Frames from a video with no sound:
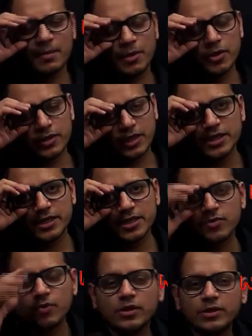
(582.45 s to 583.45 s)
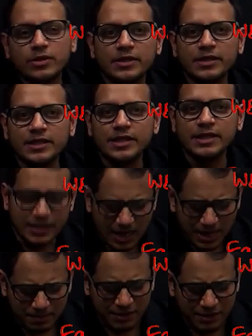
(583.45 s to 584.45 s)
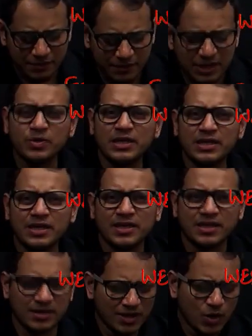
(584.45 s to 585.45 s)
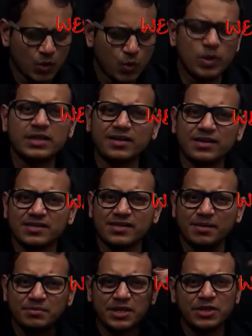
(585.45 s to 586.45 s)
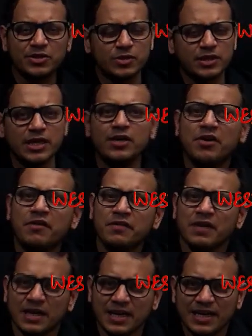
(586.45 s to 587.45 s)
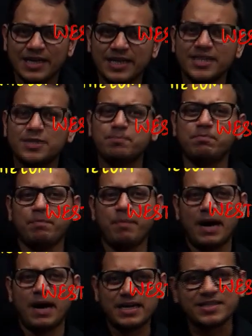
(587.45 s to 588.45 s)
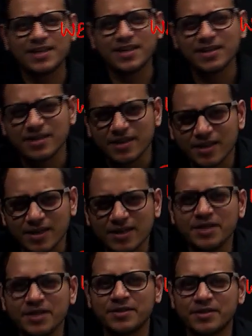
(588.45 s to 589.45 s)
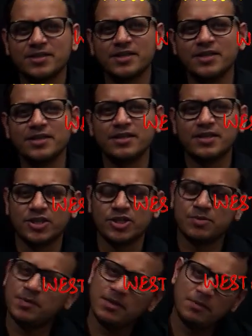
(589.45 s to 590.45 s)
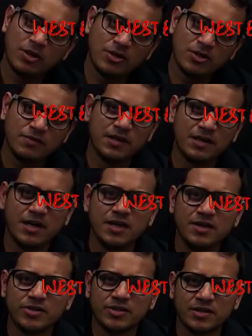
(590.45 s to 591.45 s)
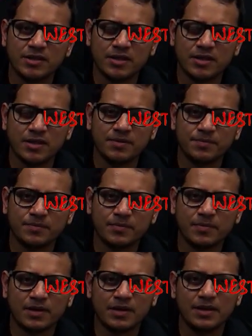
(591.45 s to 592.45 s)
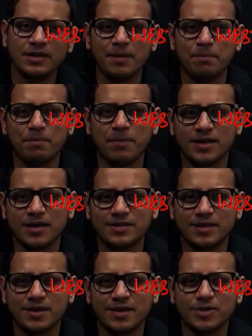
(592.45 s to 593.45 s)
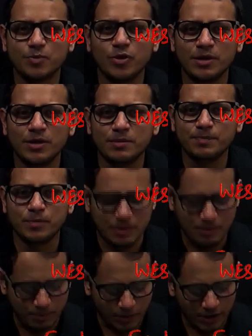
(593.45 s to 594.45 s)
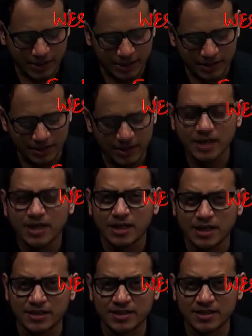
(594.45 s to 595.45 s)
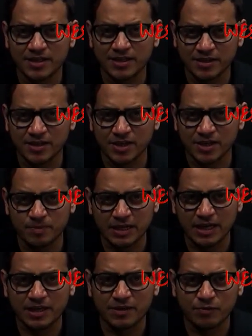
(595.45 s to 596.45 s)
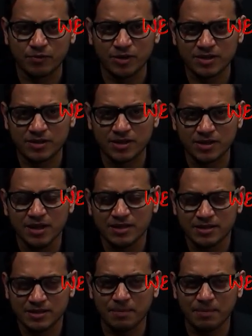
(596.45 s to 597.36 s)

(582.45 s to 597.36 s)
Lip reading: the Indus Water Treaty, I am leaving you here with something to think of. Is Pakistan really interested in the Kashmir because of the religious reason? Yeah, Pakistan is more interested in Kashmir, and it wants some